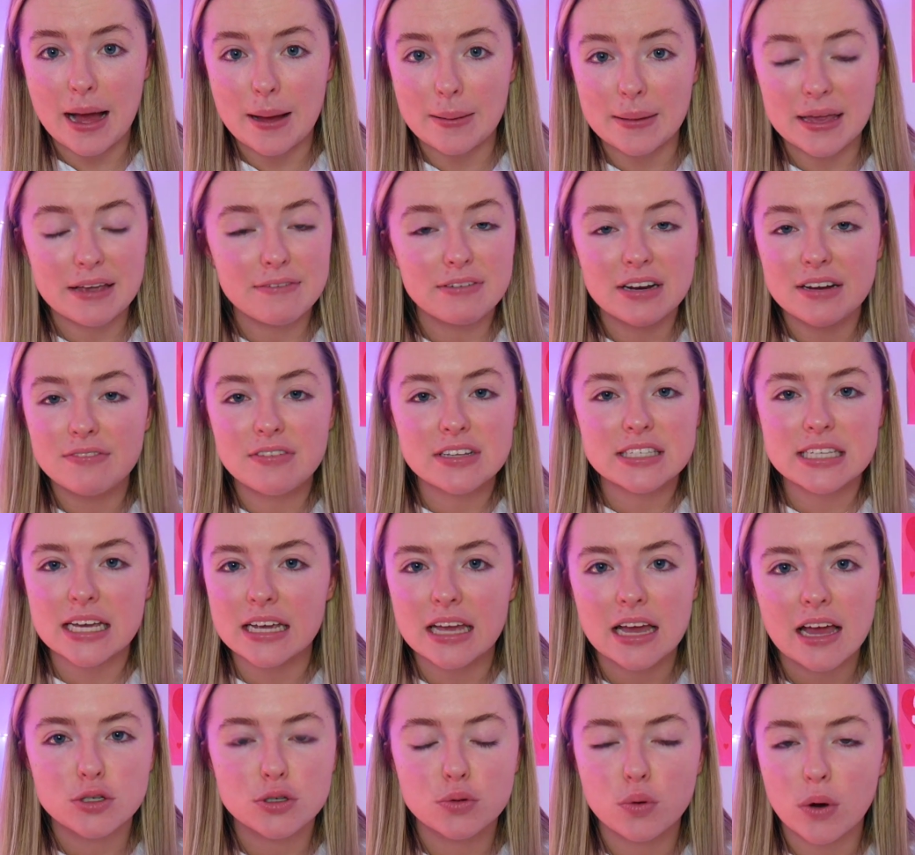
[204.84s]
Even if it's
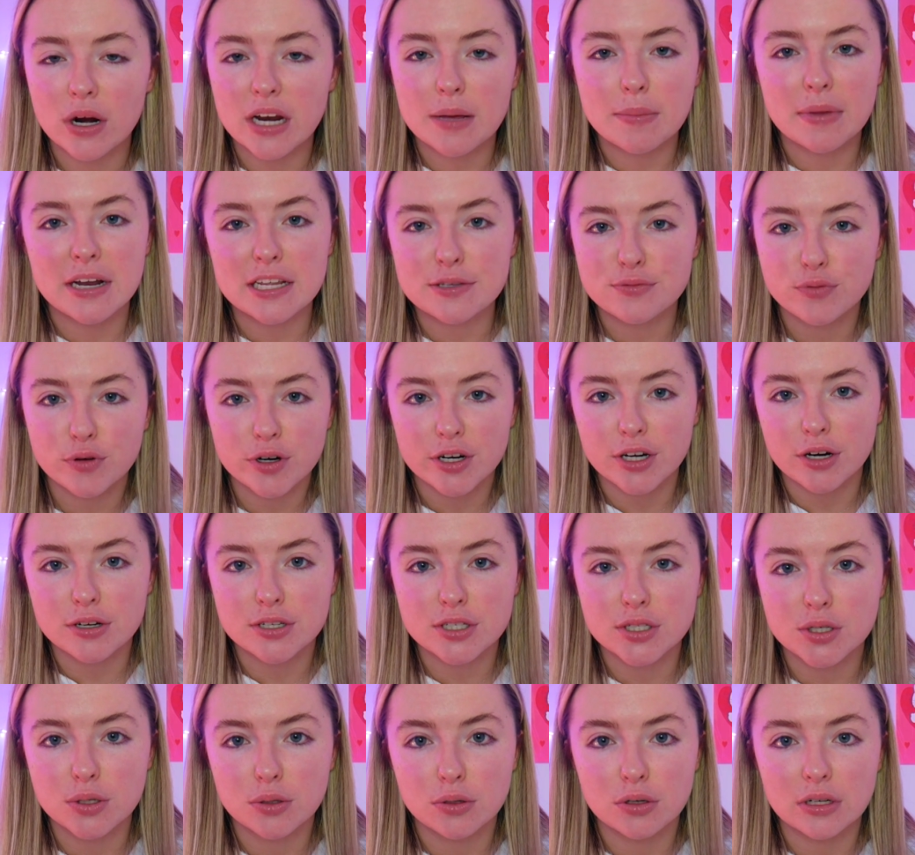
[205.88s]
like 20 minutes before you go to
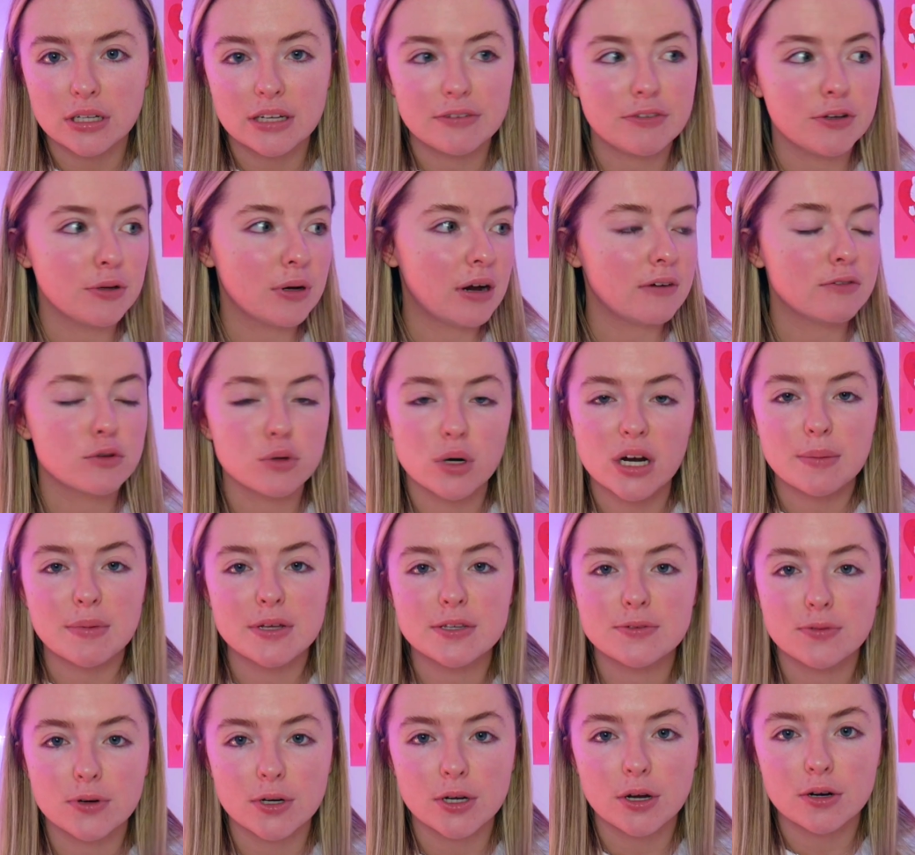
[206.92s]
school, if you have 20 minutes
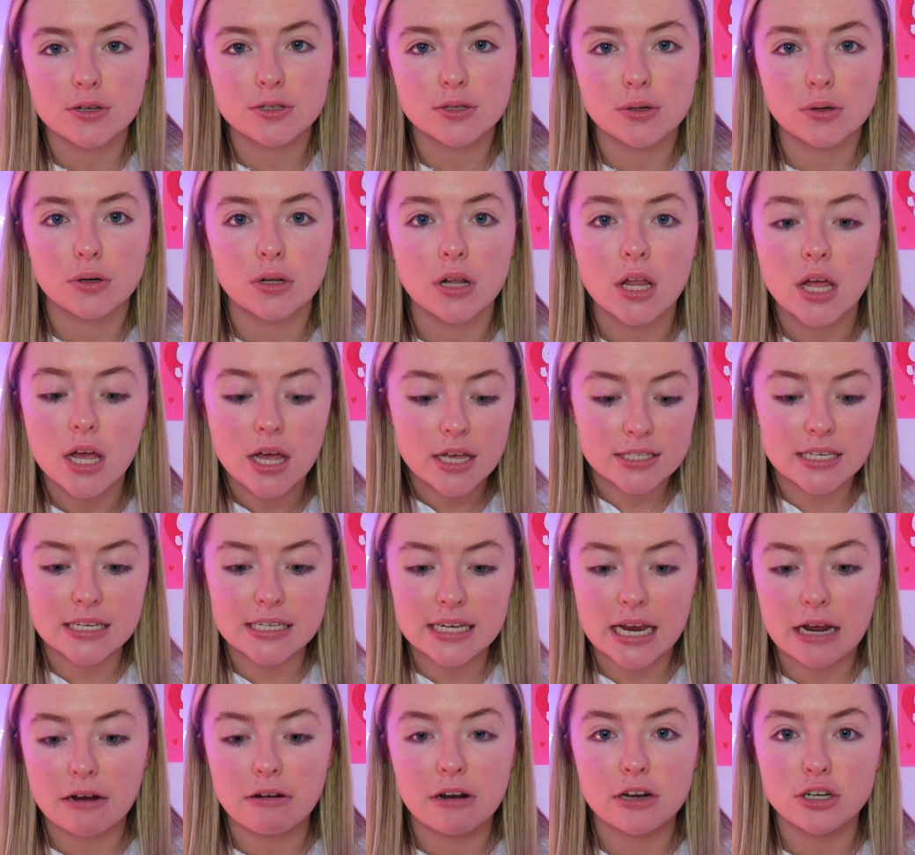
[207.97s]
before you go to school, sit
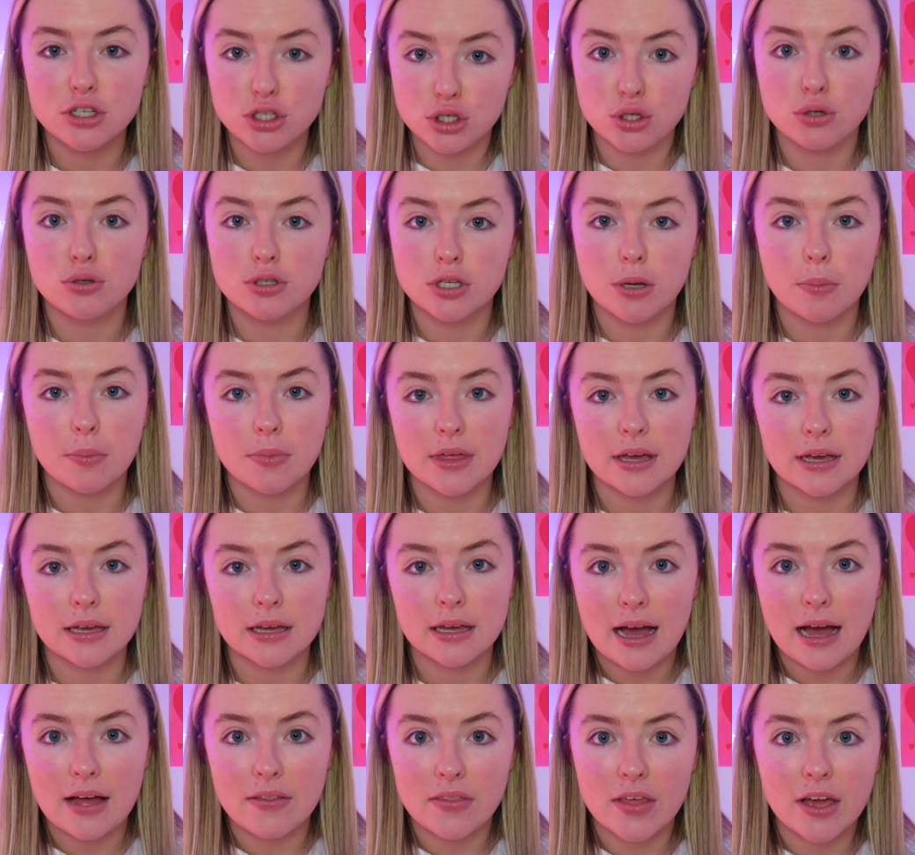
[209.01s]
down and do something,
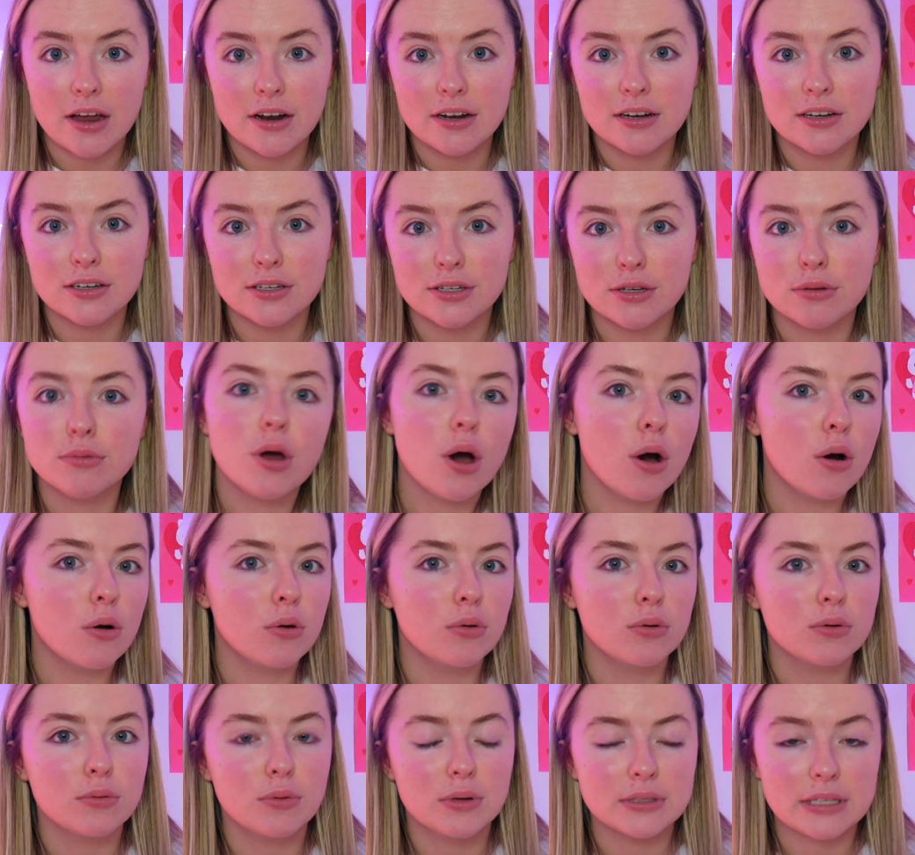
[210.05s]
and then you
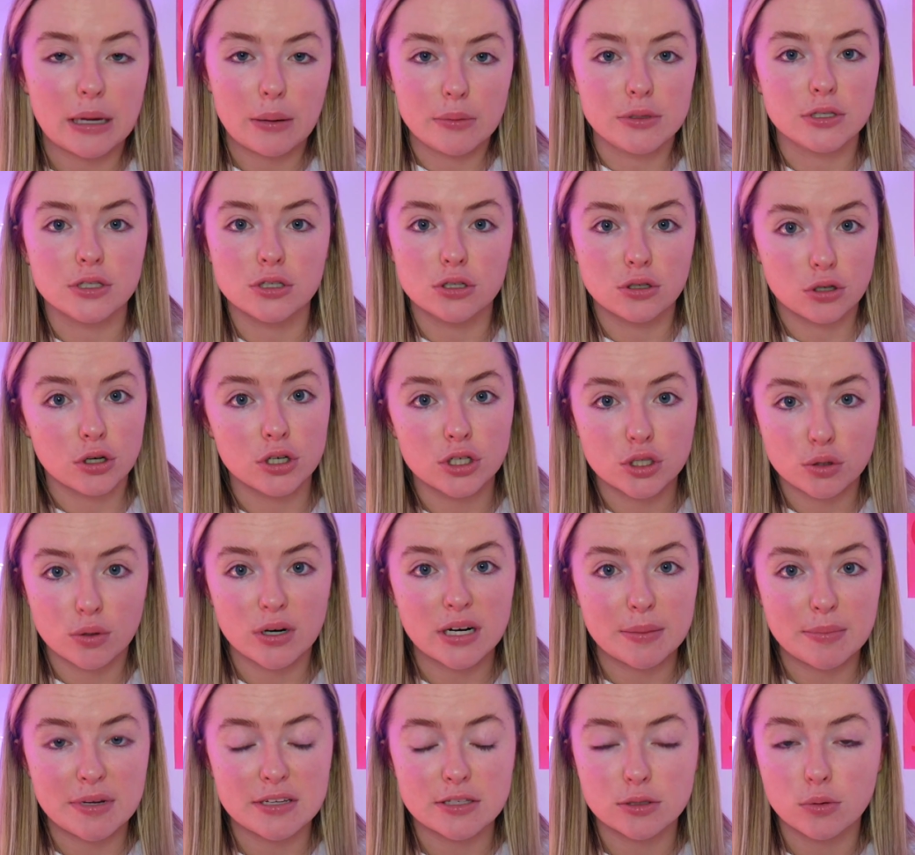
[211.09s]
know, well, that was good 20
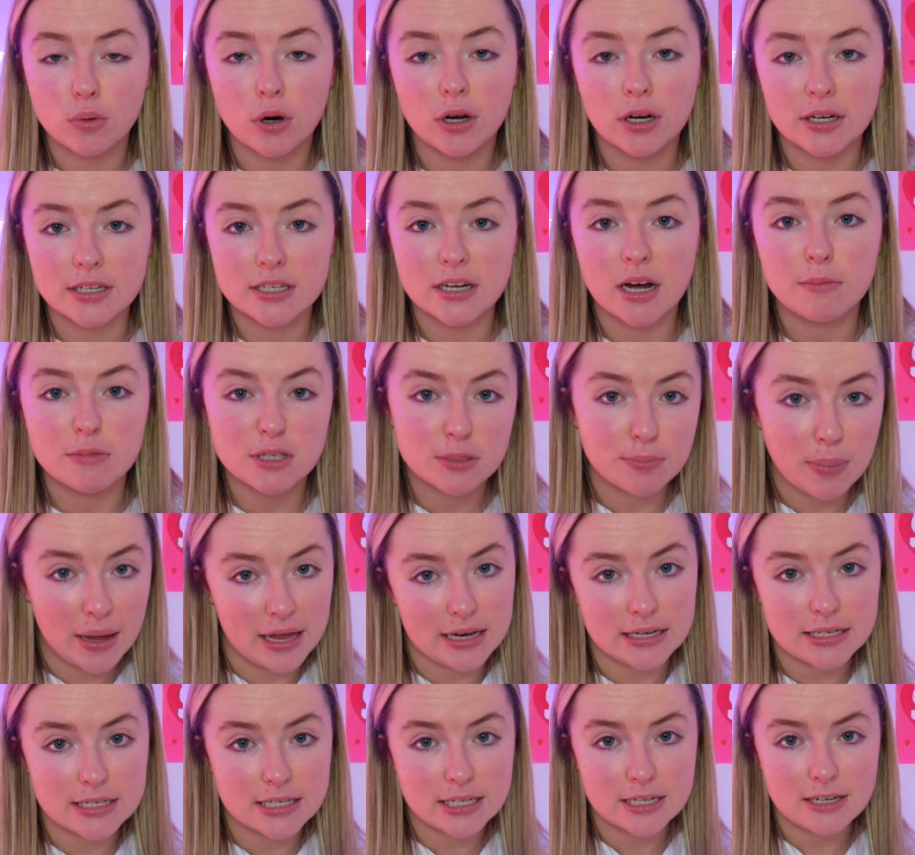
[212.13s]
minutes quality time
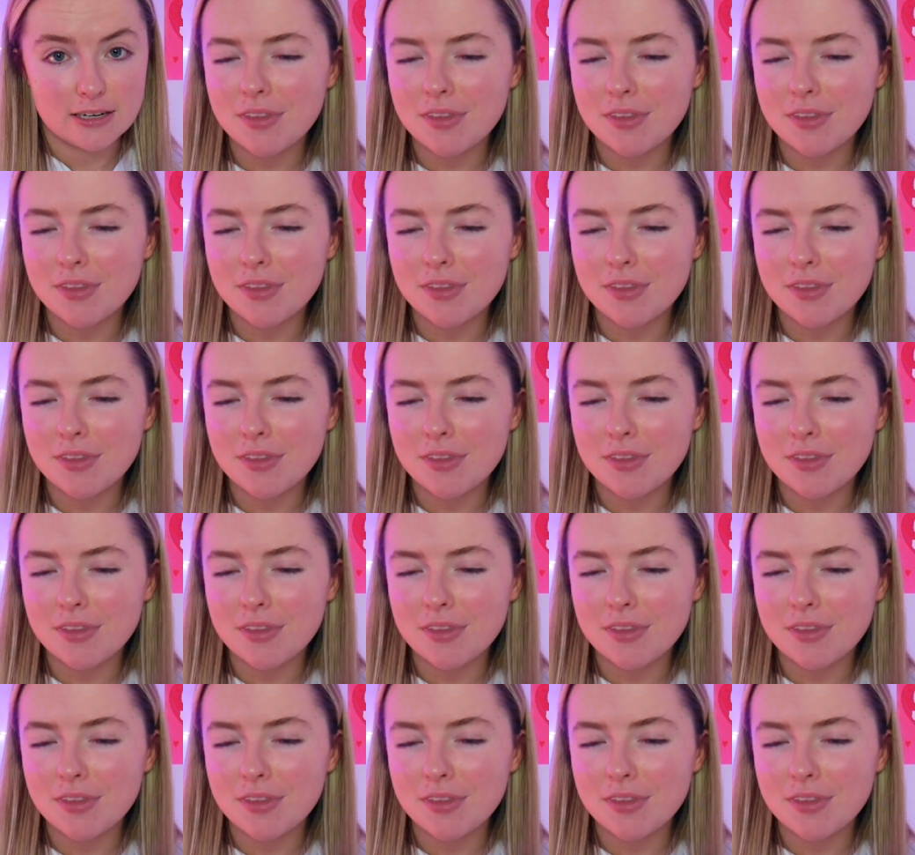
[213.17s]
spent.